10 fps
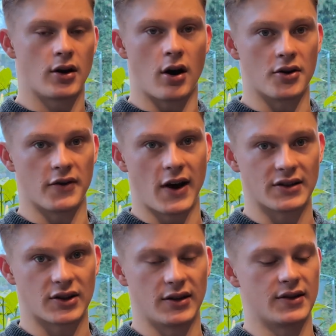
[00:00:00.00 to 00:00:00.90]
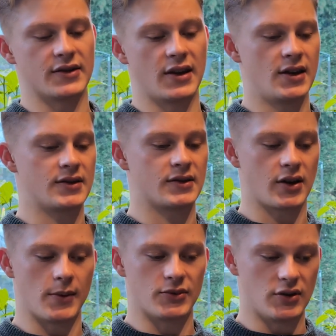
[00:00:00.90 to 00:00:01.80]
cardiovascular disease,
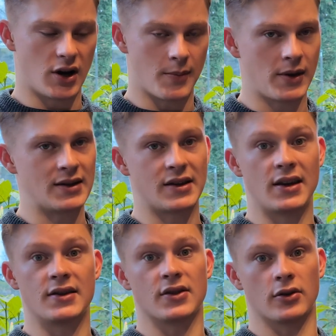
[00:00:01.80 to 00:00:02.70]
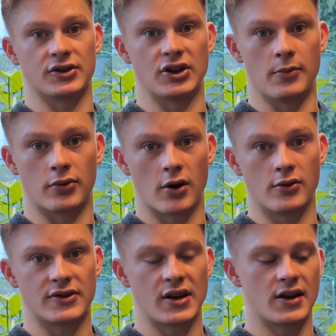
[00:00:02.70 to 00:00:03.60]
type 2 diabetes,
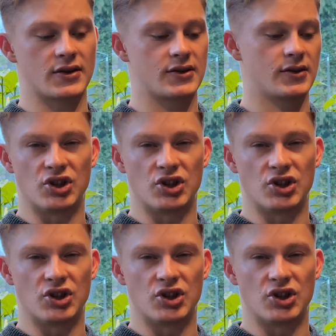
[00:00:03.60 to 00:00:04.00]
osteoporosis,